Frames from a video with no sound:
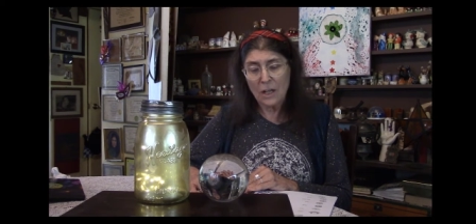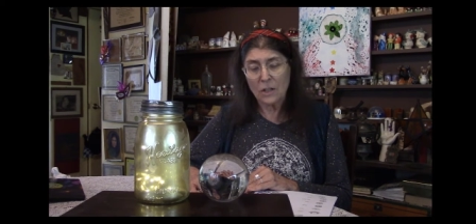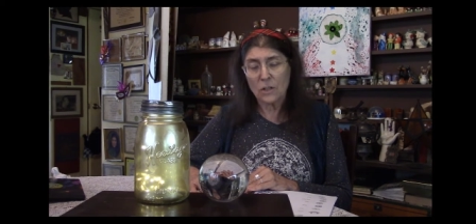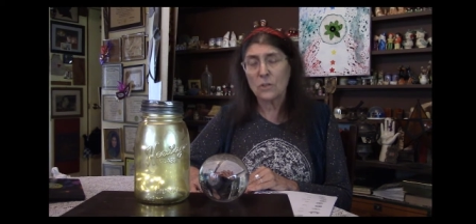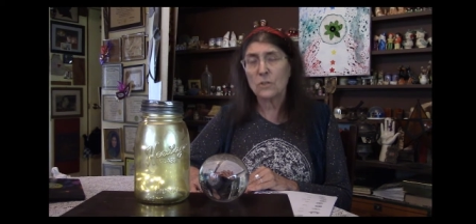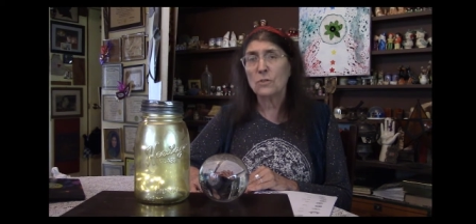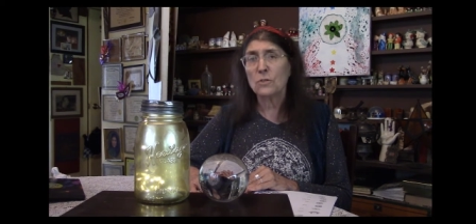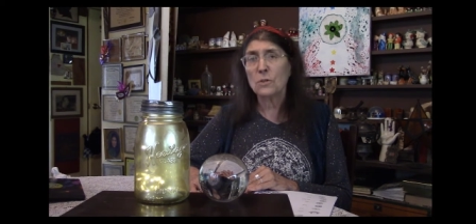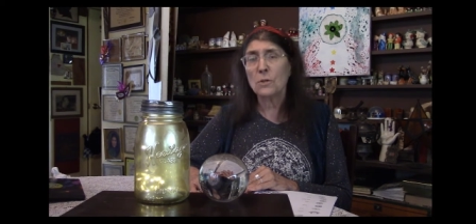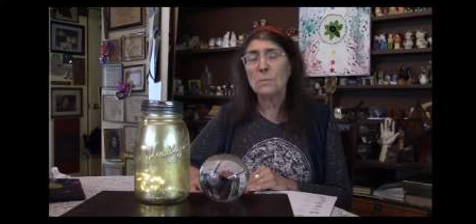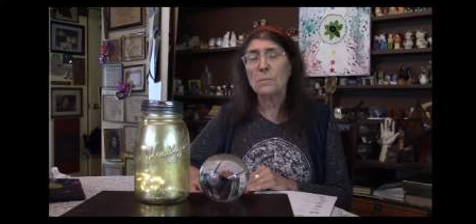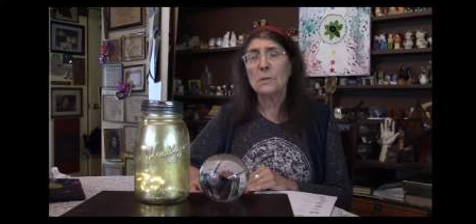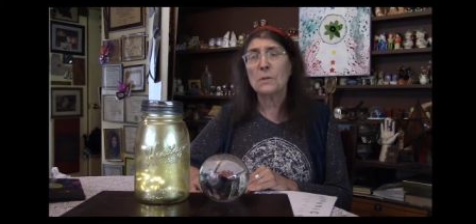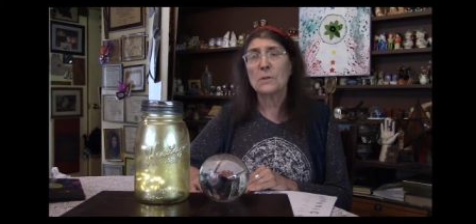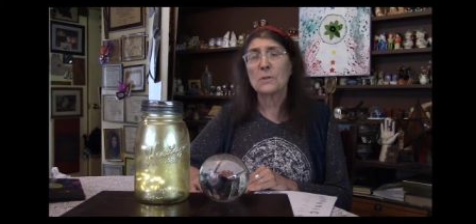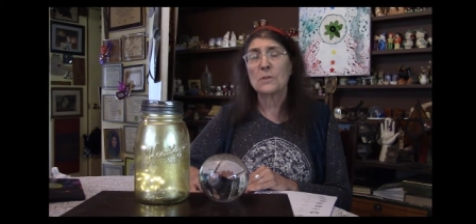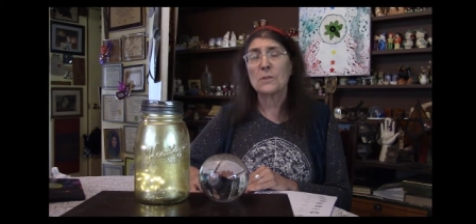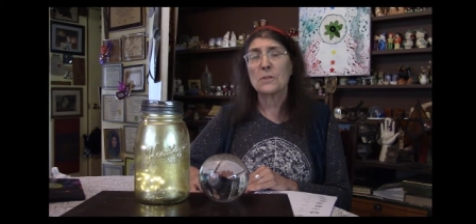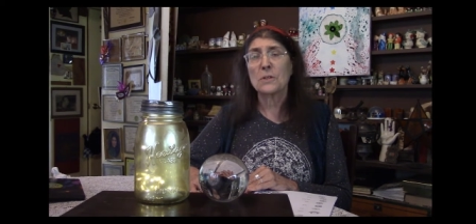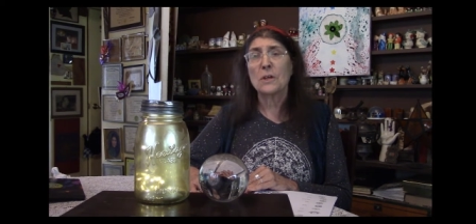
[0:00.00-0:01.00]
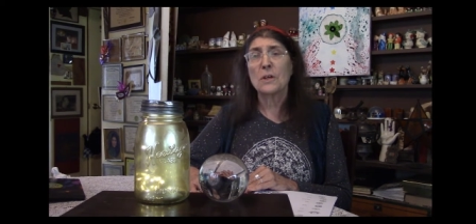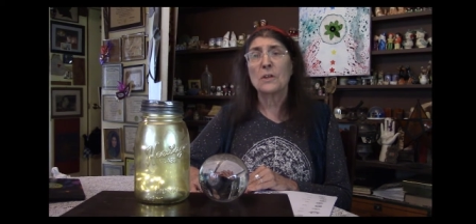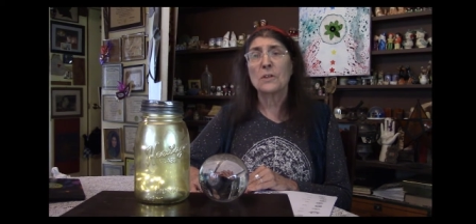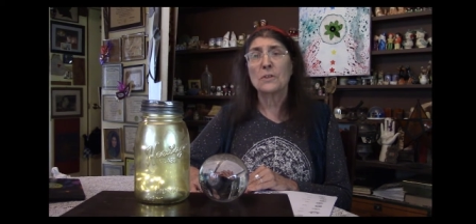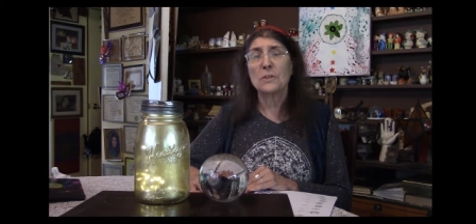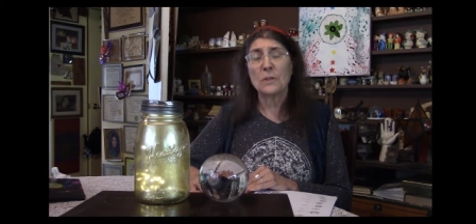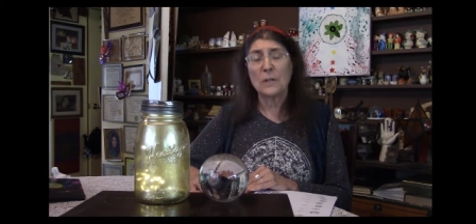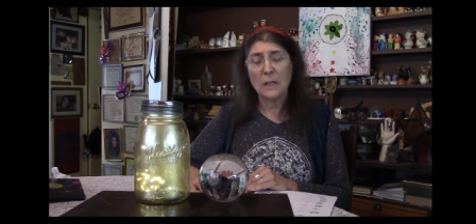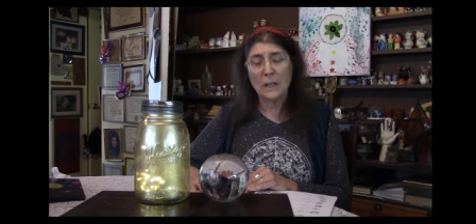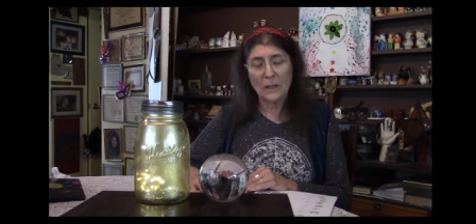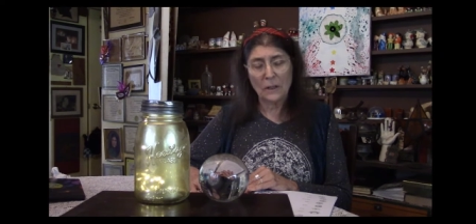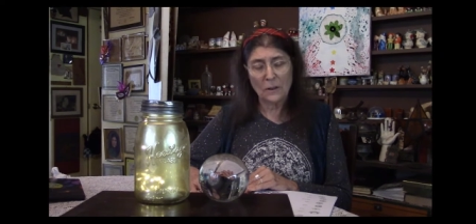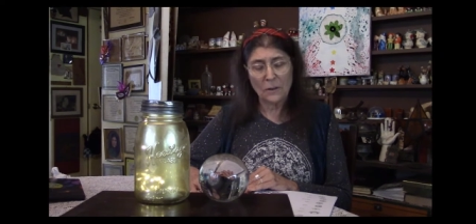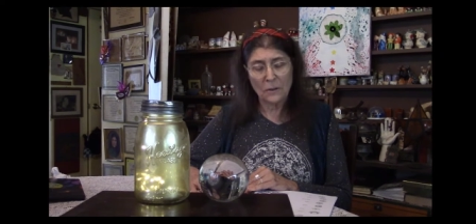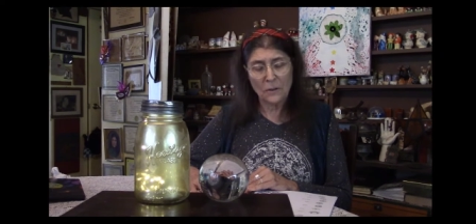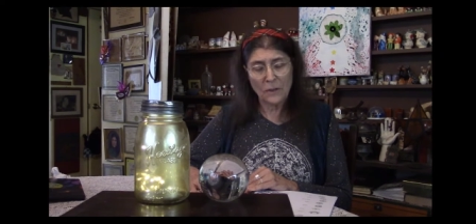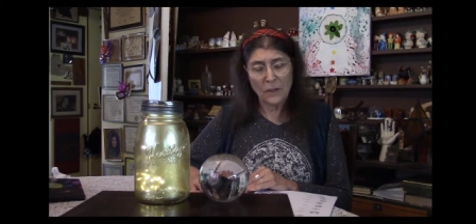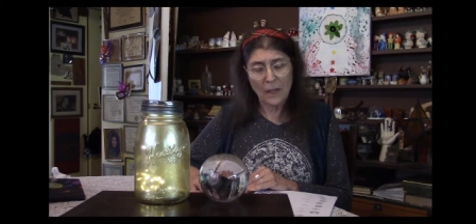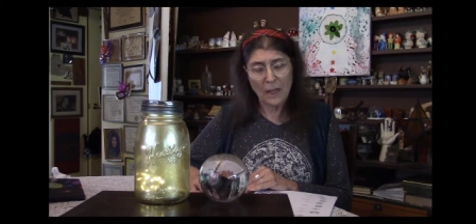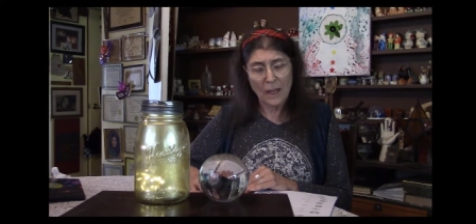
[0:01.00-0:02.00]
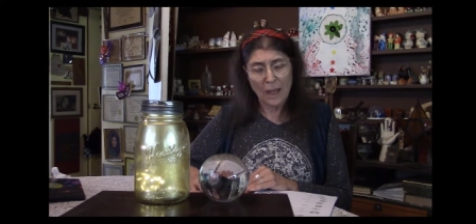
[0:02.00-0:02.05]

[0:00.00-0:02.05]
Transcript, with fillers: contributes to health,